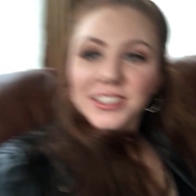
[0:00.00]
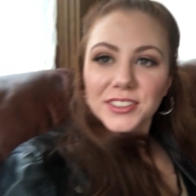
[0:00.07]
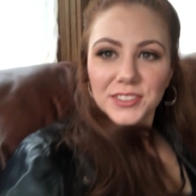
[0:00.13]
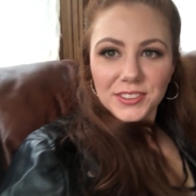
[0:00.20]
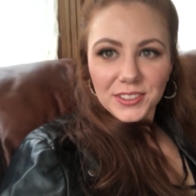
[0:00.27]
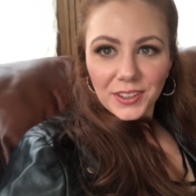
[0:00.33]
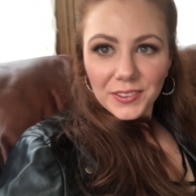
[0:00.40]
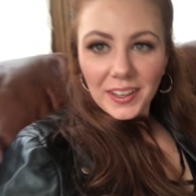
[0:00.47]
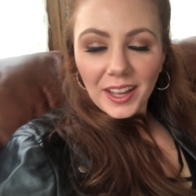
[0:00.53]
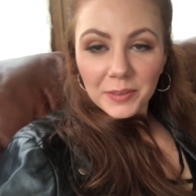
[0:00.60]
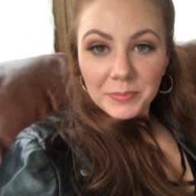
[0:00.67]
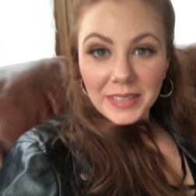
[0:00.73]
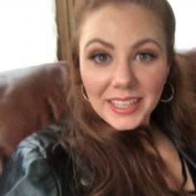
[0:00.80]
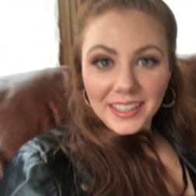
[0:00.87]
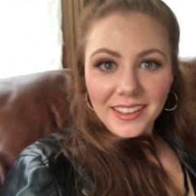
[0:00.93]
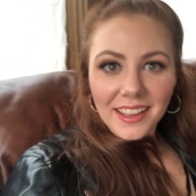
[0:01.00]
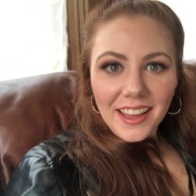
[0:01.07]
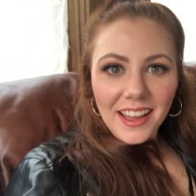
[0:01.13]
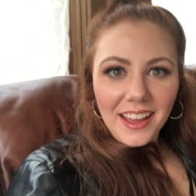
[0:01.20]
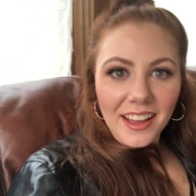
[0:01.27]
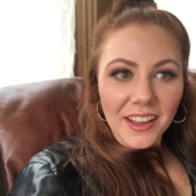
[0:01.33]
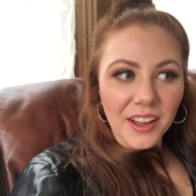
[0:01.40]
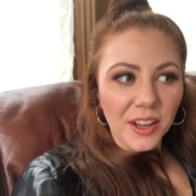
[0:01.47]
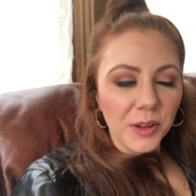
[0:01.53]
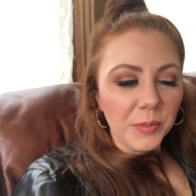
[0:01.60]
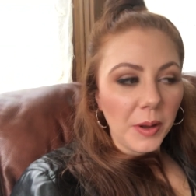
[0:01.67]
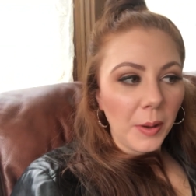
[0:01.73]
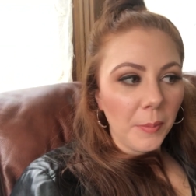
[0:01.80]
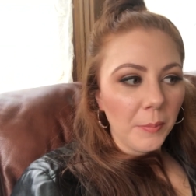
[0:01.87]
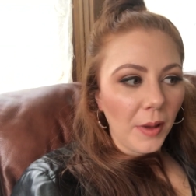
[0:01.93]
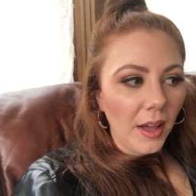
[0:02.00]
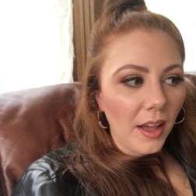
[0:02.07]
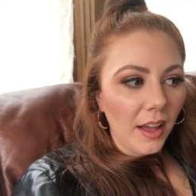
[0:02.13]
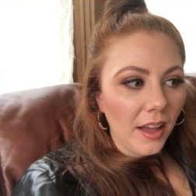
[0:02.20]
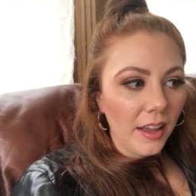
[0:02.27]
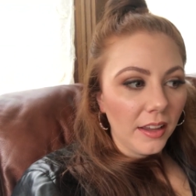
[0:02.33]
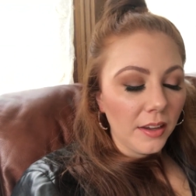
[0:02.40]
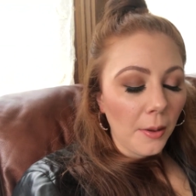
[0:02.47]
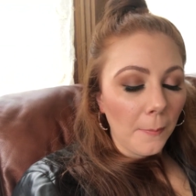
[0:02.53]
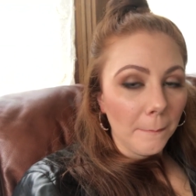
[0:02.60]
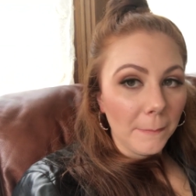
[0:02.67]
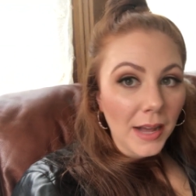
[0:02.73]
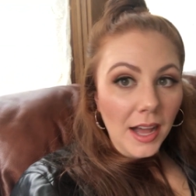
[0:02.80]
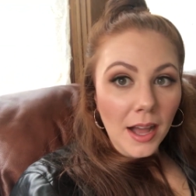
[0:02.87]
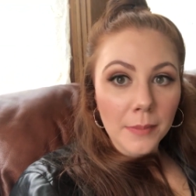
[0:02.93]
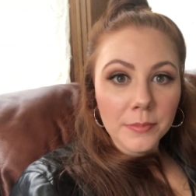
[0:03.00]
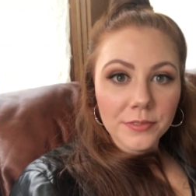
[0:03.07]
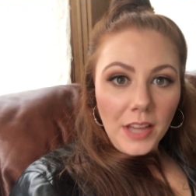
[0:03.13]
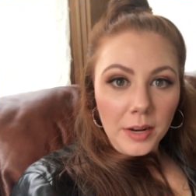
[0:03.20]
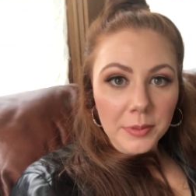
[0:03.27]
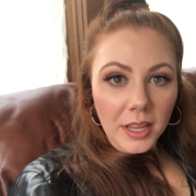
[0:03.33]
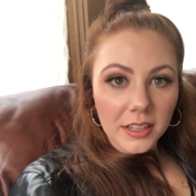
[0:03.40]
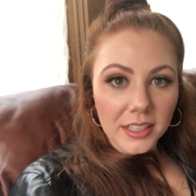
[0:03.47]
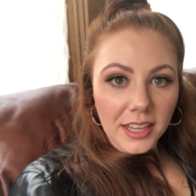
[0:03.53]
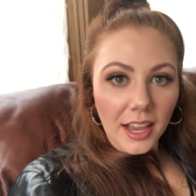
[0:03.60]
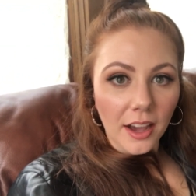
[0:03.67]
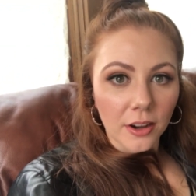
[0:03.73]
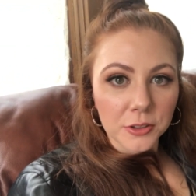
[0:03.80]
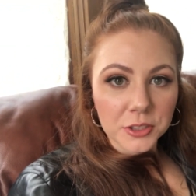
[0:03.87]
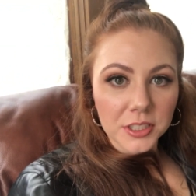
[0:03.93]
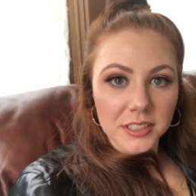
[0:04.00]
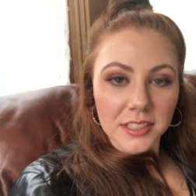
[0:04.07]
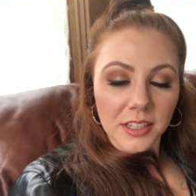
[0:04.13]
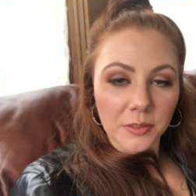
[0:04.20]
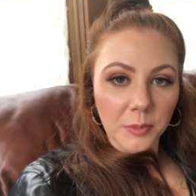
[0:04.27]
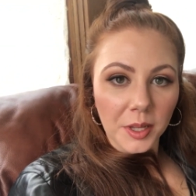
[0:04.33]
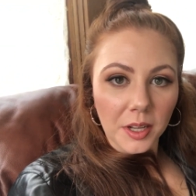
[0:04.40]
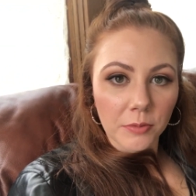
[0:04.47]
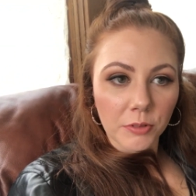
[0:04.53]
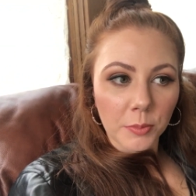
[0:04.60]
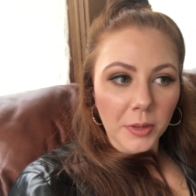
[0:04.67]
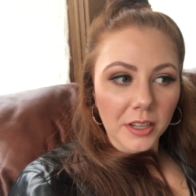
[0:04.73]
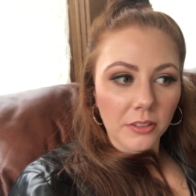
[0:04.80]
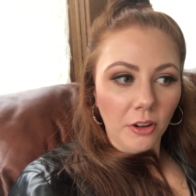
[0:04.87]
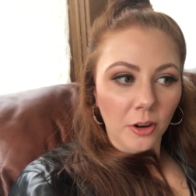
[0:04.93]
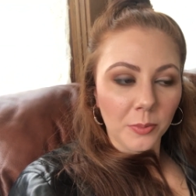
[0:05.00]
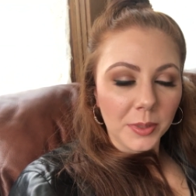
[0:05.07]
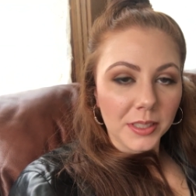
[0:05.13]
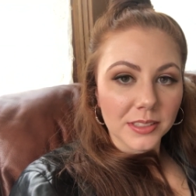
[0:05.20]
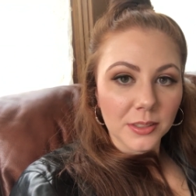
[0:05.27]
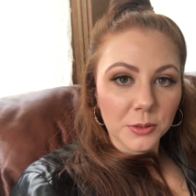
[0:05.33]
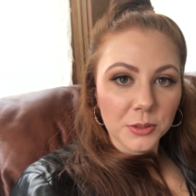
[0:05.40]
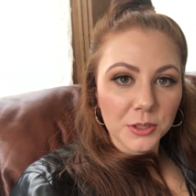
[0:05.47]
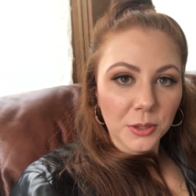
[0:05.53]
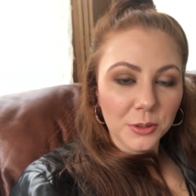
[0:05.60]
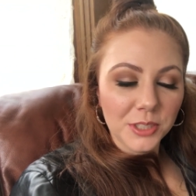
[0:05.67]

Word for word: So happy. Um, my mom found me on the couch because I didn't wake up from my alarm because I was so